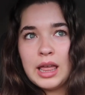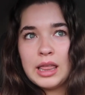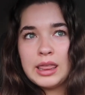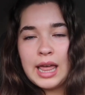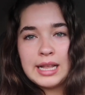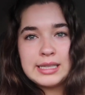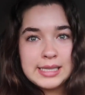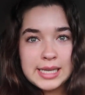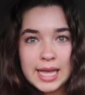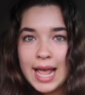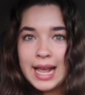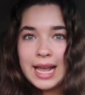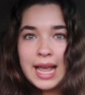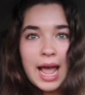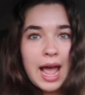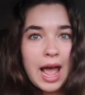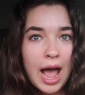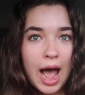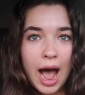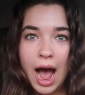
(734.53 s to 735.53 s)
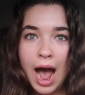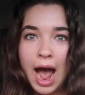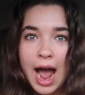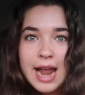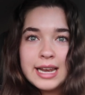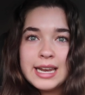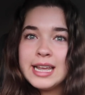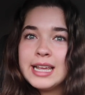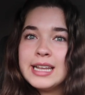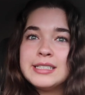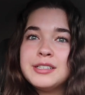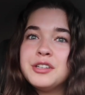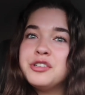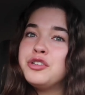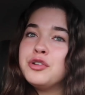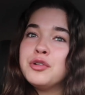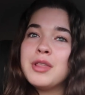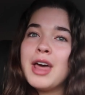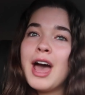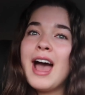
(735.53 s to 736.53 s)
That's like, I need to
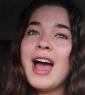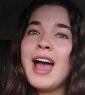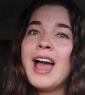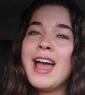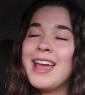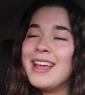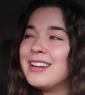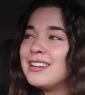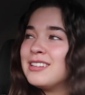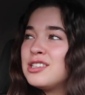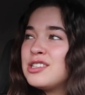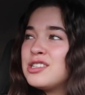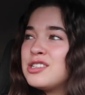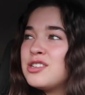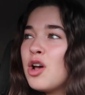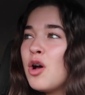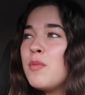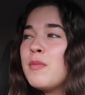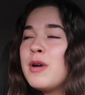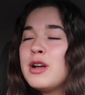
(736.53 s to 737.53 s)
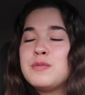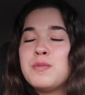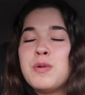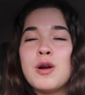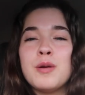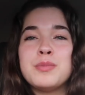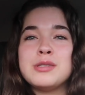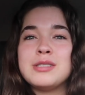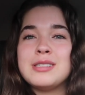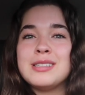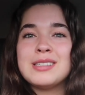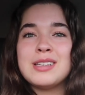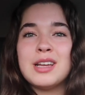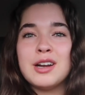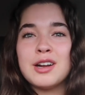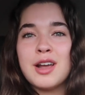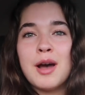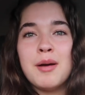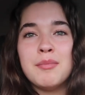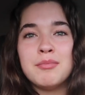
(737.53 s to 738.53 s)
do that, and so much purpose is
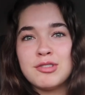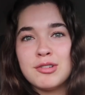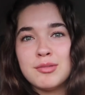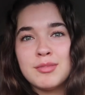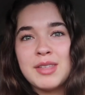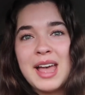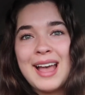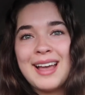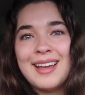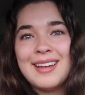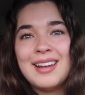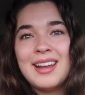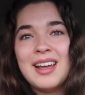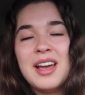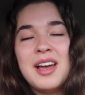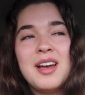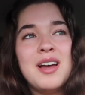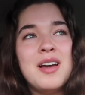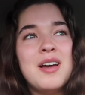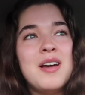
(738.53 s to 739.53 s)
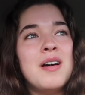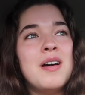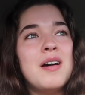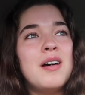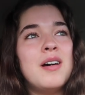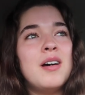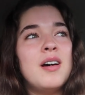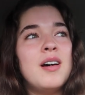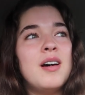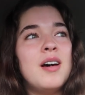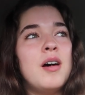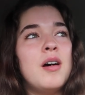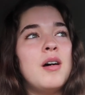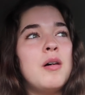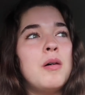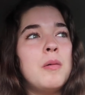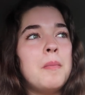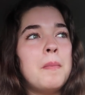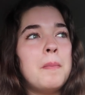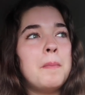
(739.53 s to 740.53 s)
gonna come from that.
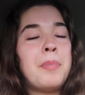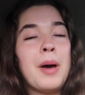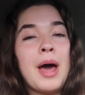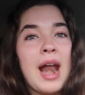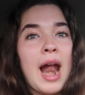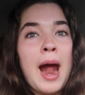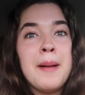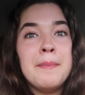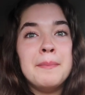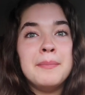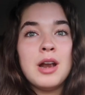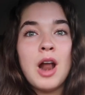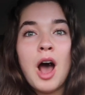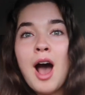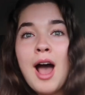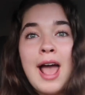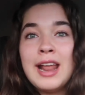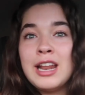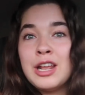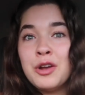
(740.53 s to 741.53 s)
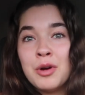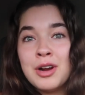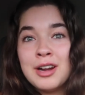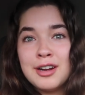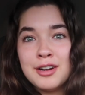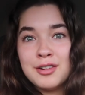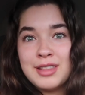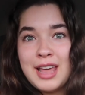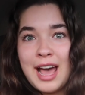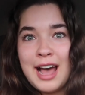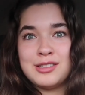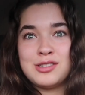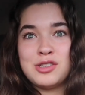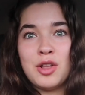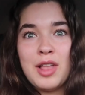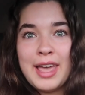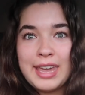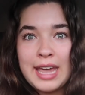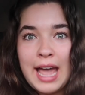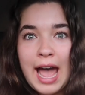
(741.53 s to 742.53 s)
But I'm not anywhere near that.
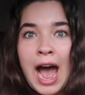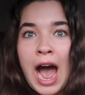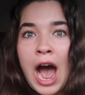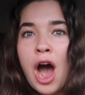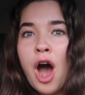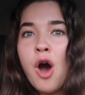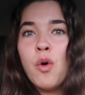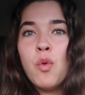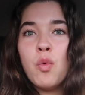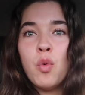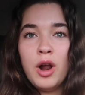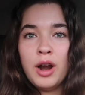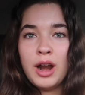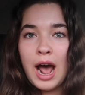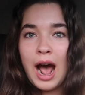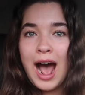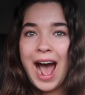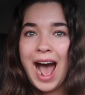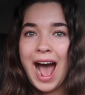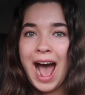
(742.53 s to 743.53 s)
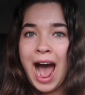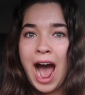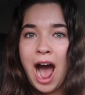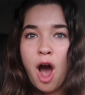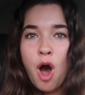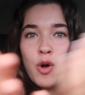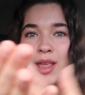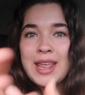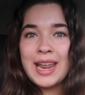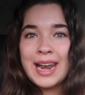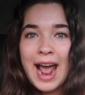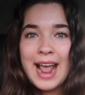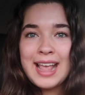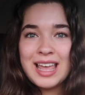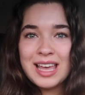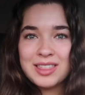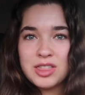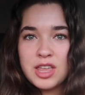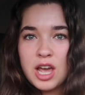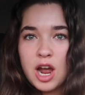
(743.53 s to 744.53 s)
So like, how can I
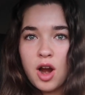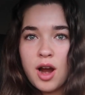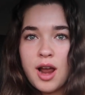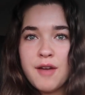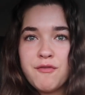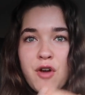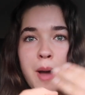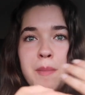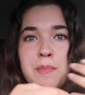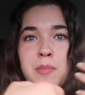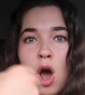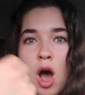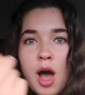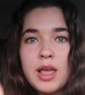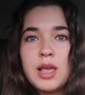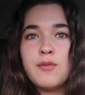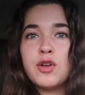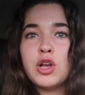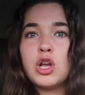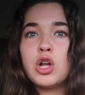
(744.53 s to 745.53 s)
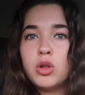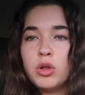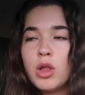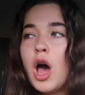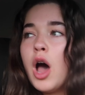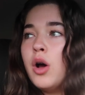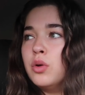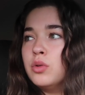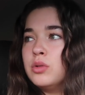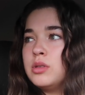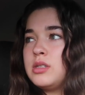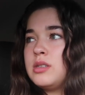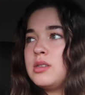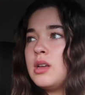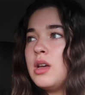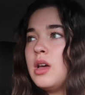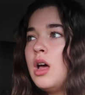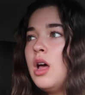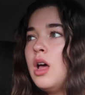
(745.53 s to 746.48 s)
get there if I'm not even close?